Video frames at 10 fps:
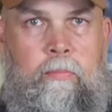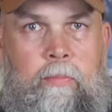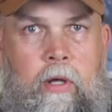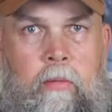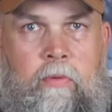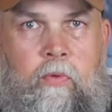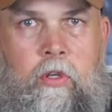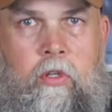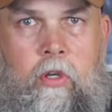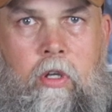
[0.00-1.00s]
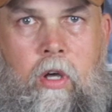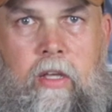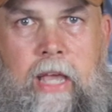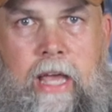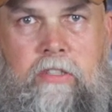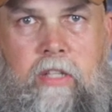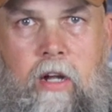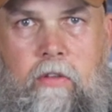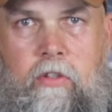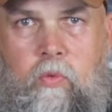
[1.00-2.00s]
But before you cook on cast
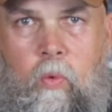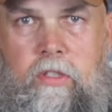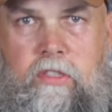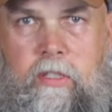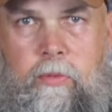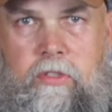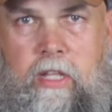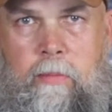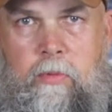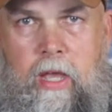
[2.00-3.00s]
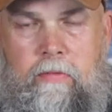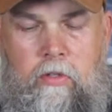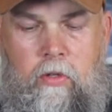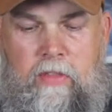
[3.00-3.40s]
iron, there's one simple step you have to do,